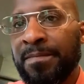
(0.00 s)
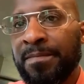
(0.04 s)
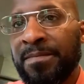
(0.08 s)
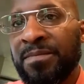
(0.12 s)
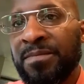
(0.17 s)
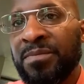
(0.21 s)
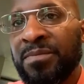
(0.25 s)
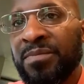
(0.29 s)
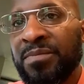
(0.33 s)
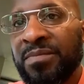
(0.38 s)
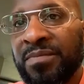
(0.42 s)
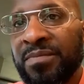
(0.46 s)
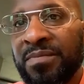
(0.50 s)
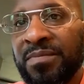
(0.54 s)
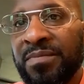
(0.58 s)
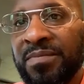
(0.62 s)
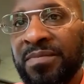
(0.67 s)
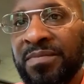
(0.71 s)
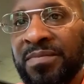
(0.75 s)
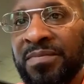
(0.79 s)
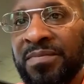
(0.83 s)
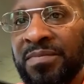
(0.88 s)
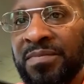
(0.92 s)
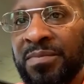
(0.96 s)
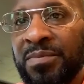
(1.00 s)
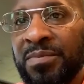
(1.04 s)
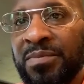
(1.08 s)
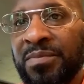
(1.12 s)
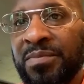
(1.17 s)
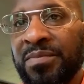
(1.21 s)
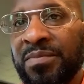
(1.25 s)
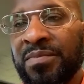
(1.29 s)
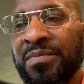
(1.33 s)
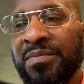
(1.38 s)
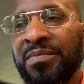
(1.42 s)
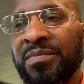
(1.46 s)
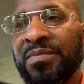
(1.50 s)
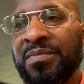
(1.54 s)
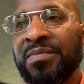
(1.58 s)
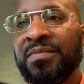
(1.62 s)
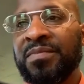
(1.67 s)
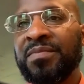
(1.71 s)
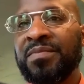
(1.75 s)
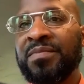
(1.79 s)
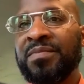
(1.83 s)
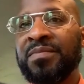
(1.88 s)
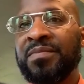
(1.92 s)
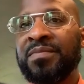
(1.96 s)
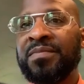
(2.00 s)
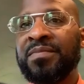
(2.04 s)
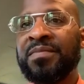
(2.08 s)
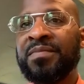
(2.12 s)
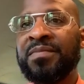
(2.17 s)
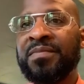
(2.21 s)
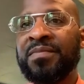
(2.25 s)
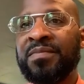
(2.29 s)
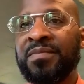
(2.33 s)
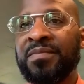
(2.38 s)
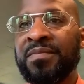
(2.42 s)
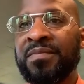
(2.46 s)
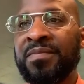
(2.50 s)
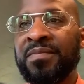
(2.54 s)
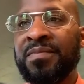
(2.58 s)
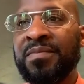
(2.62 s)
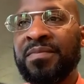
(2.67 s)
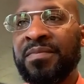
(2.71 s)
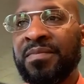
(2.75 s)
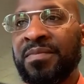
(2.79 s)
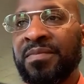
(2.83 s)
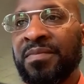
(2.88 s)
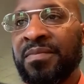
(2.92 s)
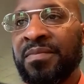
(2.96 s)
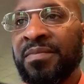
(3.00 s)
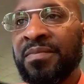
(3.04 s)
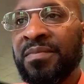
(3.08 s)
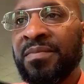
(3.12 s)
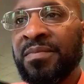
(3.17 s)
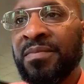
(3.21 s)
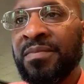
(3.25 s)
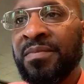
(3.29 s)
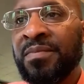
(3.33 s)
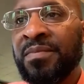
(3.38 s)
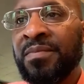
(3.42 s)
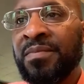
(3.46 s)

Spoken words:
This person isn't speaking.